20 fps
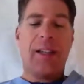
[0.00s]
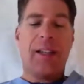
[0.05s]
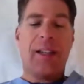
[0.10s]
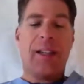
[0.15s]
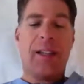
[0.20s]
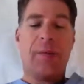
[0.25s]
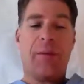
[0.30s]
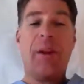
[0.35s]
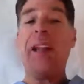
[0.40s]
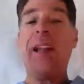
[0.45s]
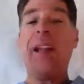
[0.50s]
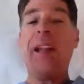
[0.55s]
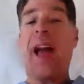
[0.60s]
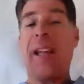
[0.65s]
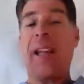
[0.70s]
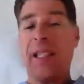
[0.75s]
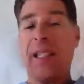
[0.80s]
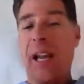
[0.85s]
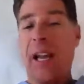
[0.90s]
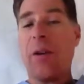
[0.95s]
uh, really
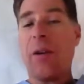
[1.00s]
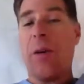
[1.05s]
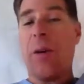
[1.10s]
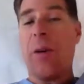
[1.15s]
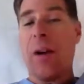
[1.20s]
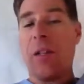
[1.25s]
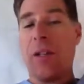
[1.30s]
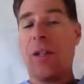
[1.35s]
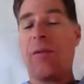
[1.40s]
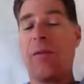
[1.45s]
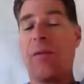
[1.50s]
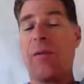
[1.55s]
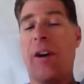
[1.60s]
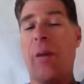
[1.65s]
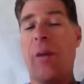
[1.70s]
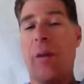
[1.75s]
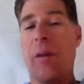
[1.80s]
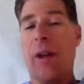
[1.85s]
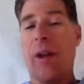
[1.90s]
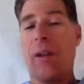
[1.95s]
asked that question very
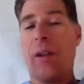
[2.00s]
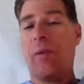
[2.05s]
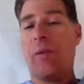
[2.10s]
well.